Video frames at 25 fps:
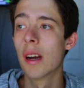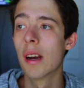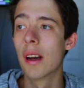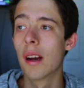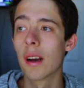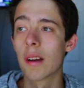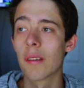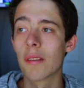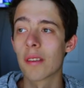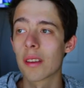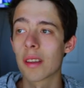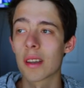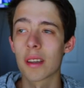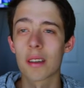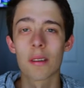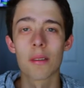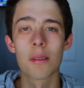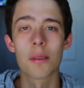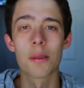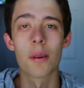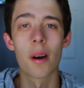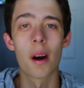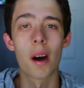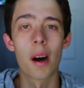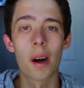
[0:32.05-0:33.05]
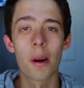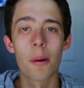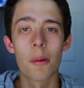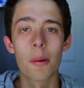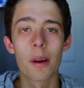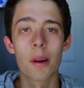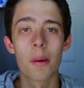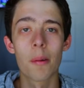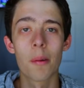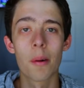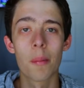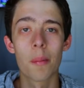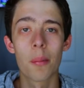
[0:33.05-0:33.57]
I even think I'll do highway
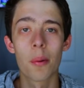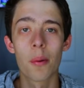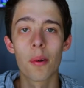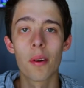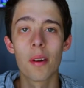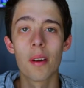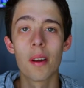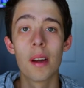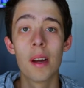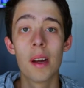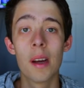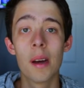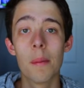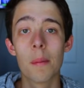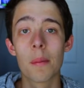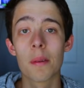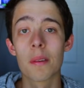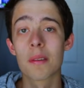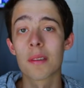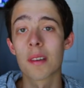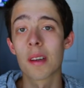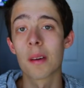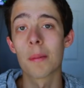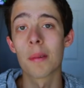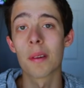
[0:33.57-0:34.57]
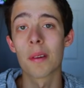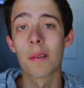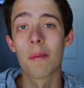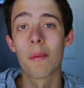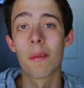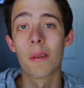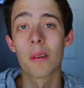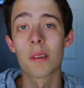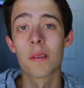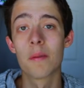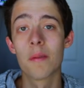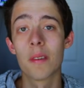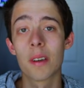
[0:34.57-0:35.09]
at one point, but this is going to be the
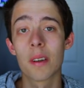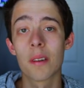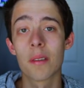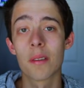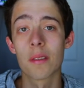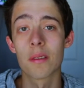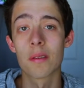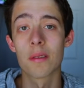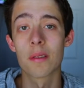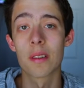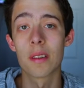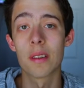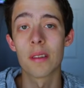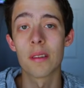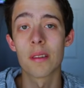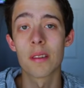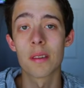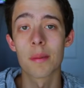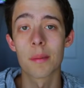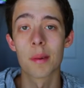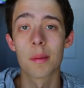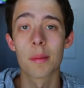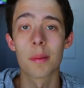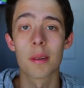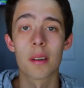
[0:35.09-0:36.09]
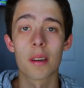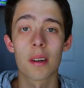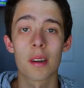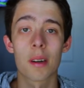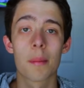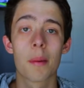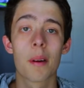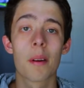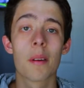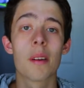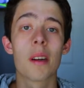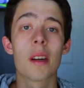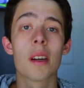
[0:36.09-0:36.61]
first video in this series. I'm going to be talking
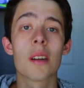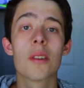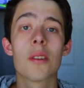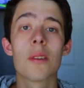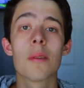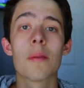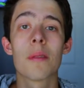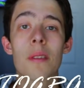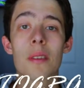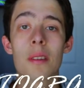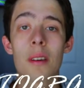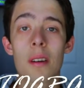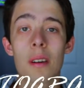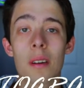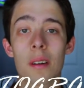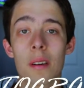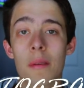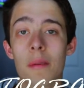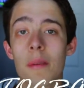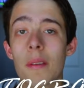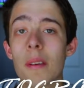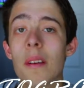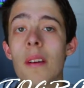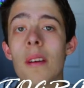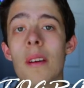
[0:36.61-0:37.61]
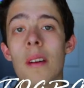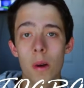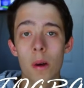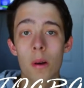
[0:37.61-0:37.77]
about nature photography.